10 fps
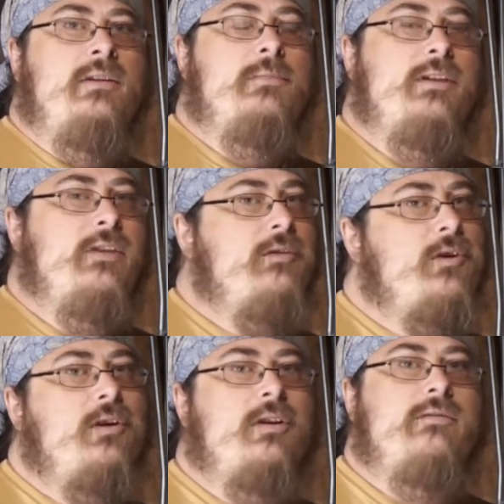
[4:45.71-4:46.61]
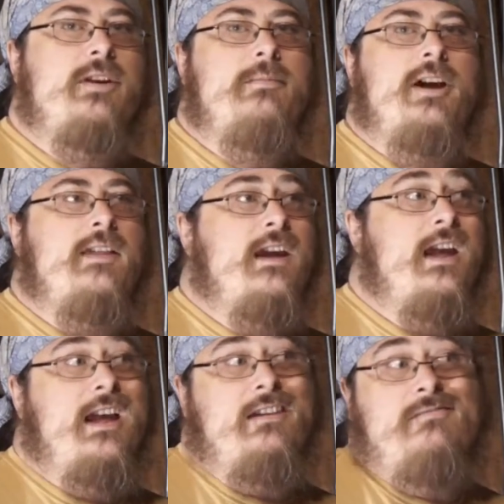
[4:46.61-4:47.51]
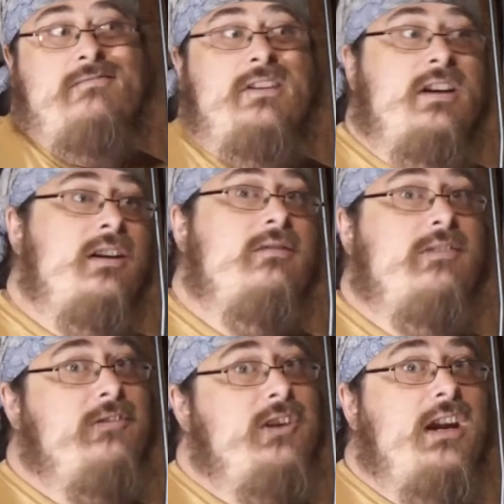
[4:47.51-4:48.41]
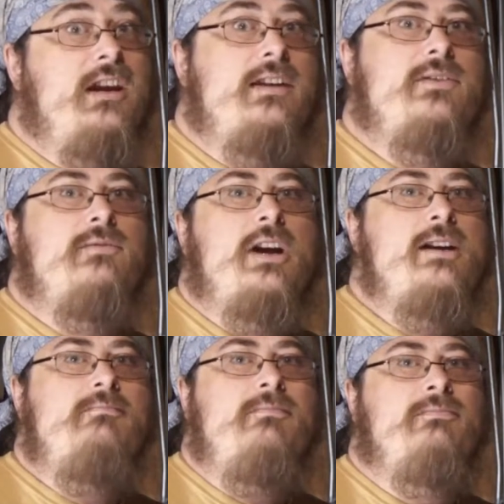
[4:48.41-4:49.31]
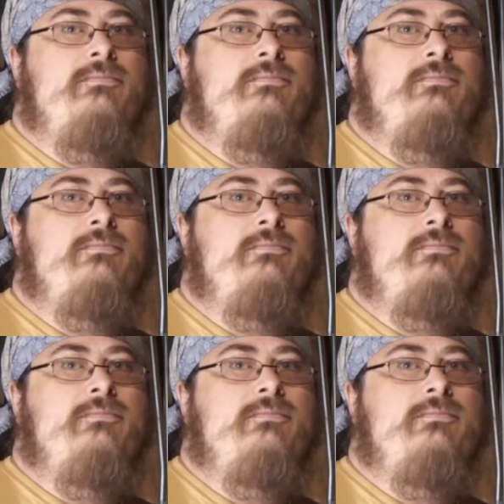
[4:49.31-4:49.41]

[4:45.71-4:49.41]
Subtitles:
But have you ever heard of anybody that had 15 gigs of RAM?